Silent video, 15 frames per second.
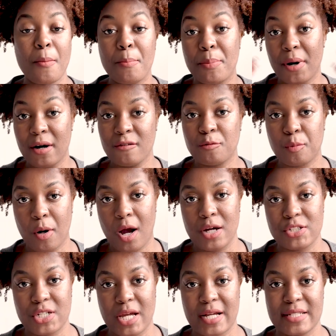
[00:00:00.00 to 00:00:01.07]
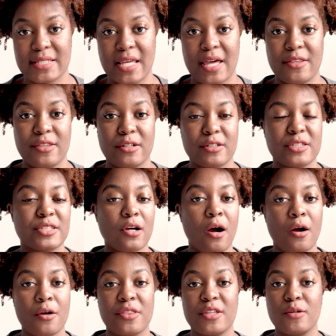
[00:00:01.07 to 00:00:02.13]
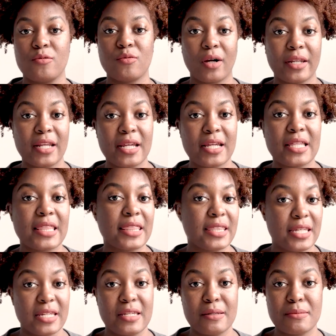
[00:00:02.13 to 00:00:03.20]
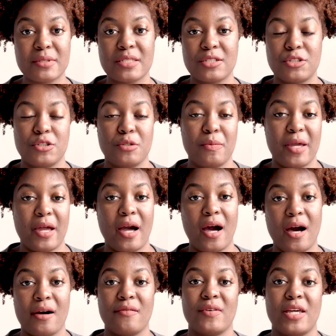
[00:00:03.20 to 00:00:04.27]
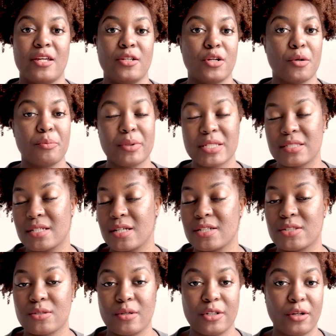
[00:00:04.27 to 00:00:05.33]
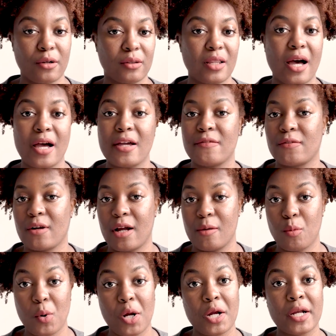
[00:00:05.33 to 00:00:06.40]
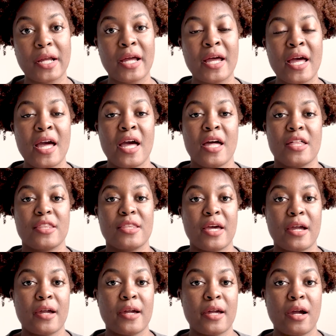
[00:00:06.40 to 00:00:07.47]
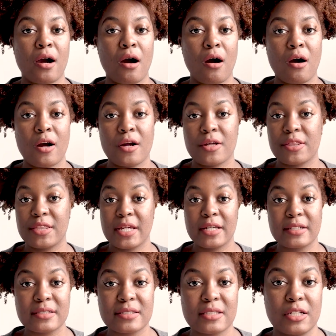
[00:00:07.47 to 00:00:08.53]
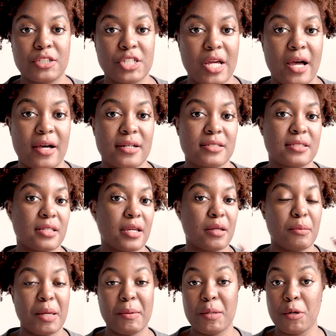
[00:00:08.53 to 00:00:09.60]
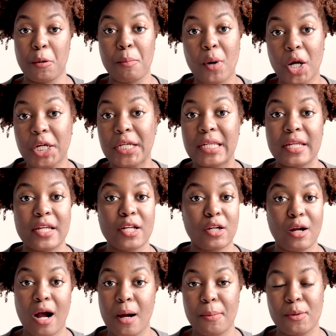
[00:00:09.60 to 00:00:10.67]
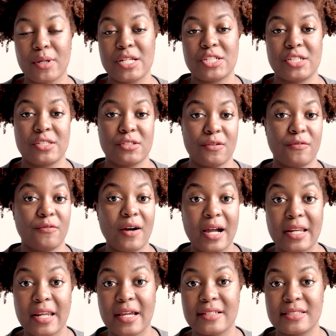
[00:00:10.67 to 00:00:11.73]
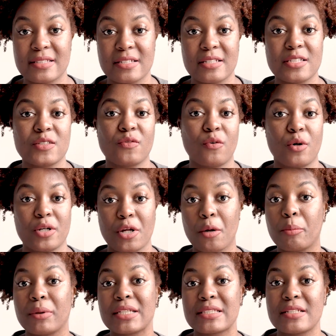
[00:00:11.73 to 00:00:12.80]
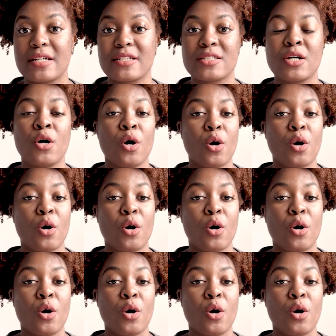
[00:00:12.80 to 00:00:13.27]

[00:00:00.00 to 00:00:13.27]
above projects and these are the running themes that you may have in your business or in your life or at work they are things such as like maybe your marketing or operations or finances for your business